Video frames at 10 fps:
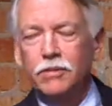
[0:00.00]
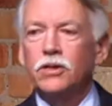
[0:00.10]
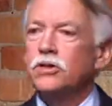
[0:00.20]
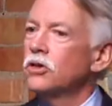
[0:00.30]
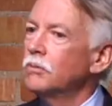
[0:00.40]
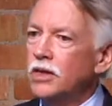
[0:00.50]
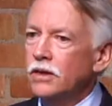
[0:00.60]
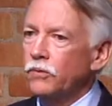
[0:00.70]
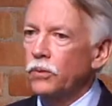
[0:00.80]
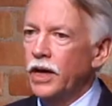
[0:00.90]
I mean, there's so many
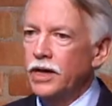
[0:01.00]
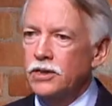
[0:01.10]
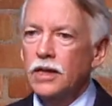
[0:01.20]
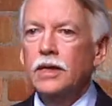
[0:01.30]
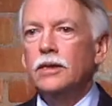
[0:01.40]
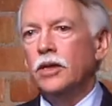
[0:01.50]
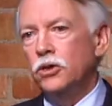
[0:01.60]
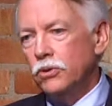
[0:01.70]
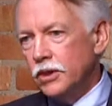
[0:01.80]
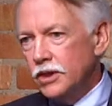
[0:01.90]
different ways that
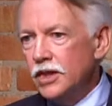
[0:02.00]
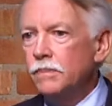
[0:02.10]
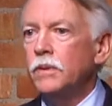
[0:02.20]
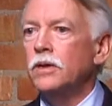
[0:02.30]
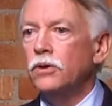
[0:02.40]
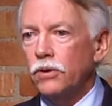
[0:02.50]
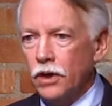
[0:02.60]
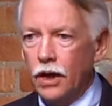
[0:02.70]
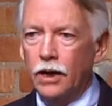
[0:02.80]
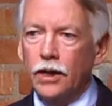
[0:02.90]
you can deepen your
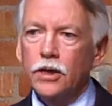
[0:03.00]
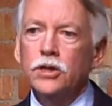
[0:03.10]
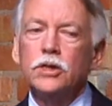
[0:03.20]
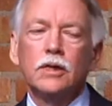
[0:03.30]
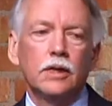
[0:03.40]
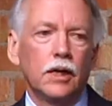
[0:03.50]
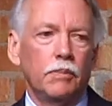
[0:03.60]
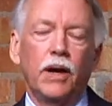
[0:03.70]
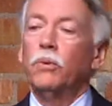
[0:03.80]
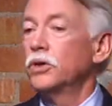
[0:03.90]
knowledge
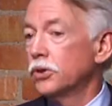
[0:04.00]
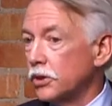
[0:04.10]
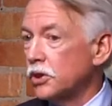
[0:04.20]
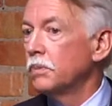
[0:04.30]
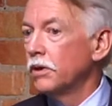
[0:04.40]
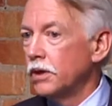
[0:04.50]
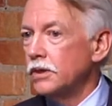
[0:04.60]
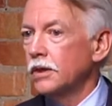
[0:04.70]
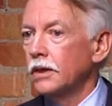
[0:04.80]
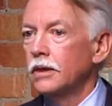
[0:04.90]
about what you're
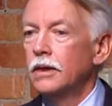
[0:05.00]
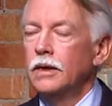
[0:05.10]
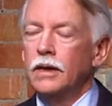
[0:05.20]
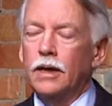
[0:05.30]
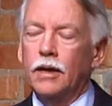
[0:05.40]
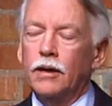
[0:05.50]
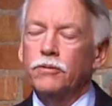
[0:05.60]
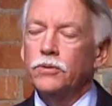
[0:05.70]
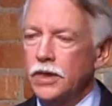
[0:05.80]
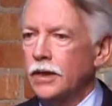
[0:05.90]
experiencing uh,
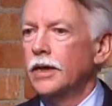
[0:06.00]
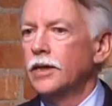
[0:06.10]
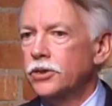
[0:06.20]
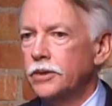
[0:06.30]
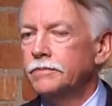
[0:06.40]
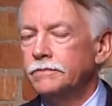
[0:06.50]
through technology.